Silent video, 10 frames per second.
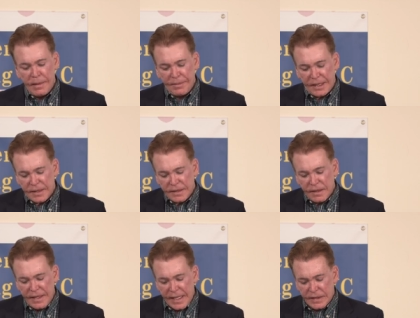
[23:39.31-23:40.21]

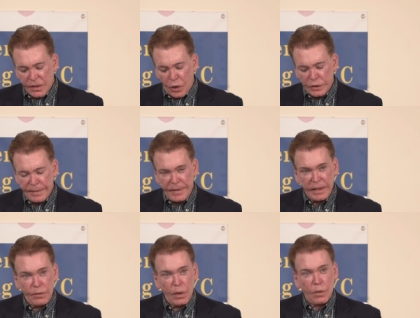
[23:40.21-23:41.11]
Because that's
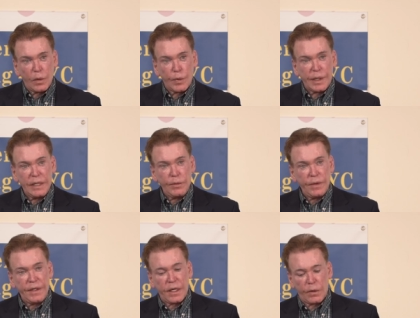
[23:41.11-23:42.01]
ultimately what we're working
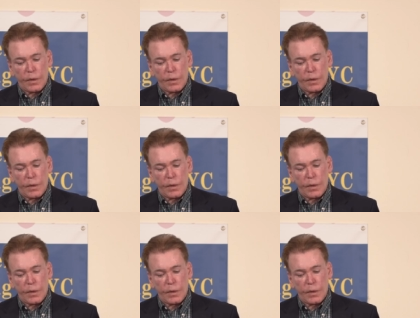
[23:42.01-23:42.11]
with here.